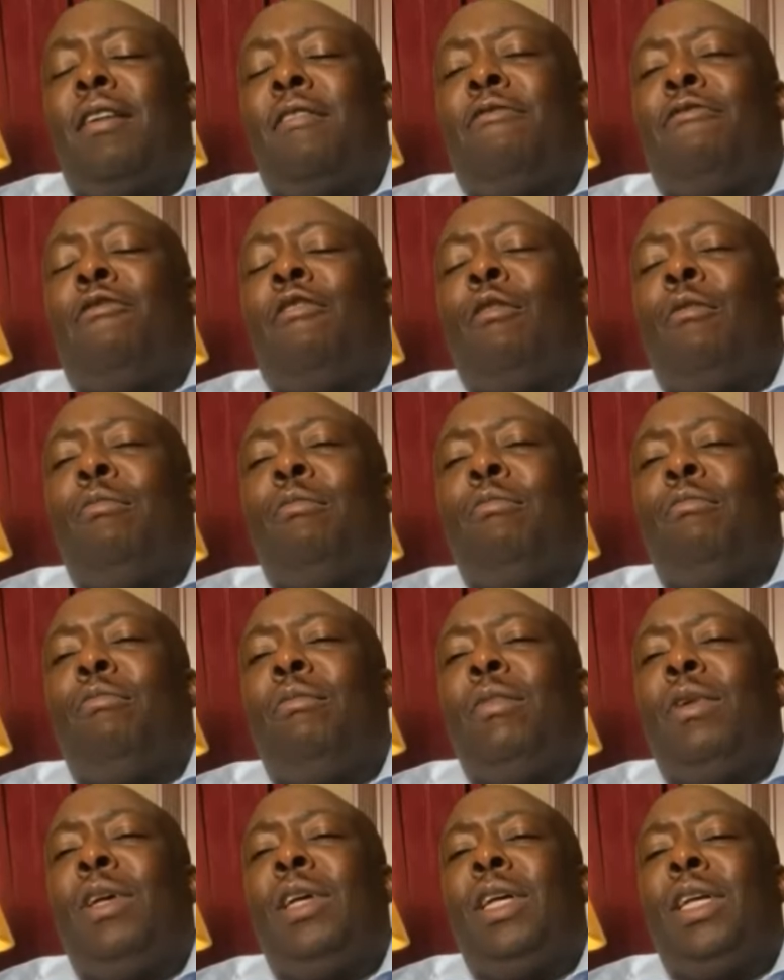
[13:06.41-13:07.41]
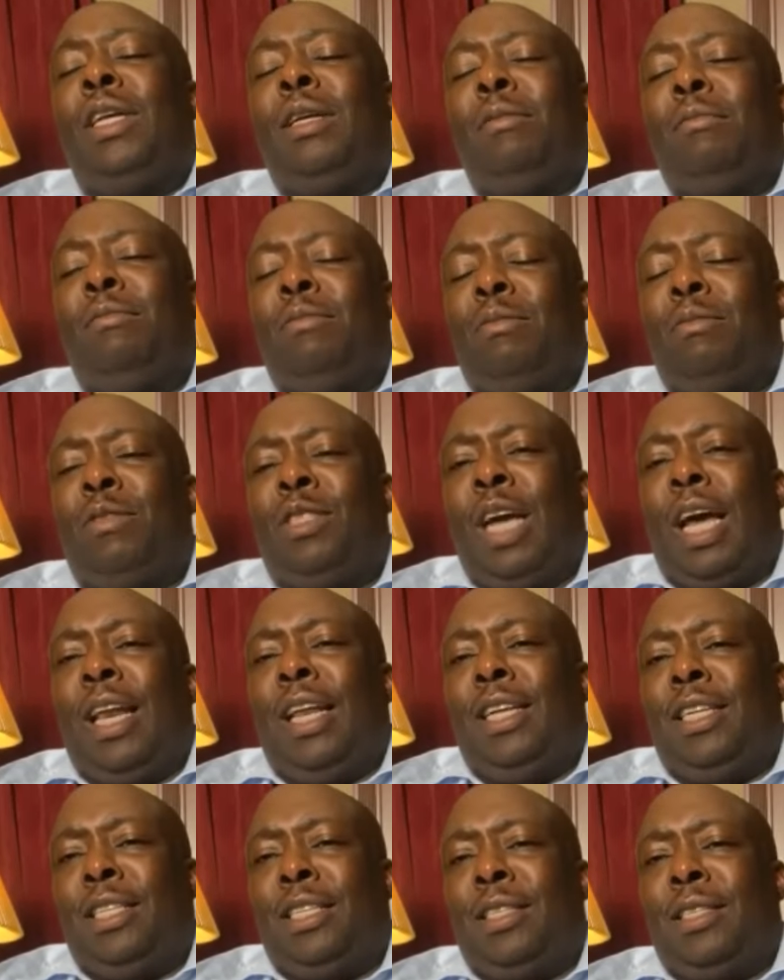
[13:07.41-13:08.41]
reform
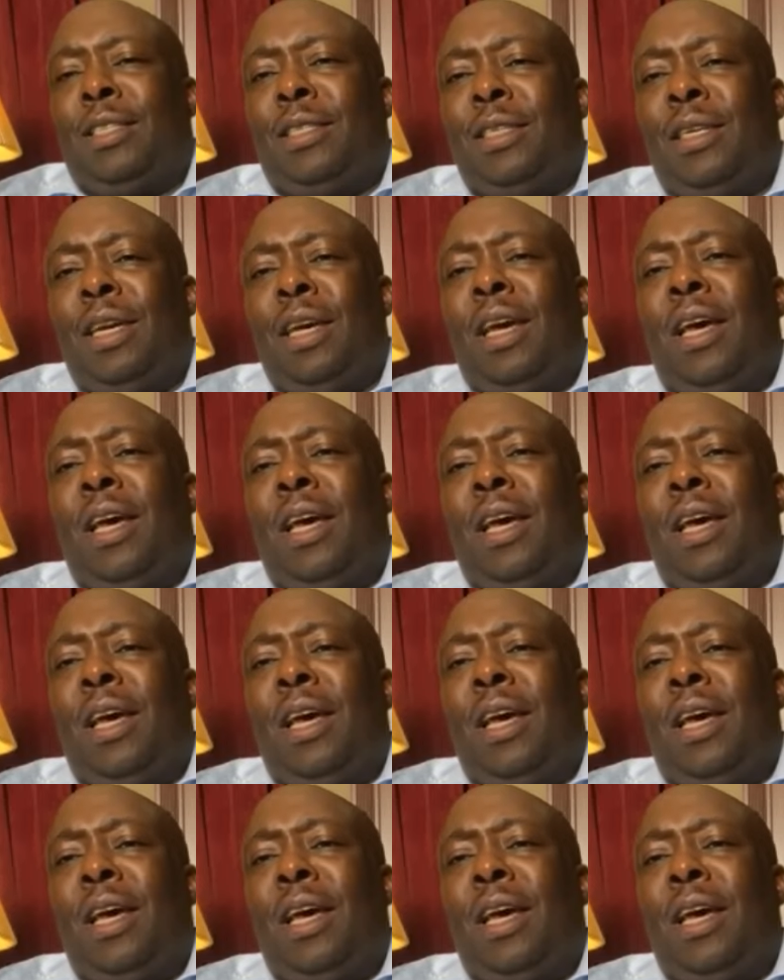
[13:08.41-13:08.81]
challenges.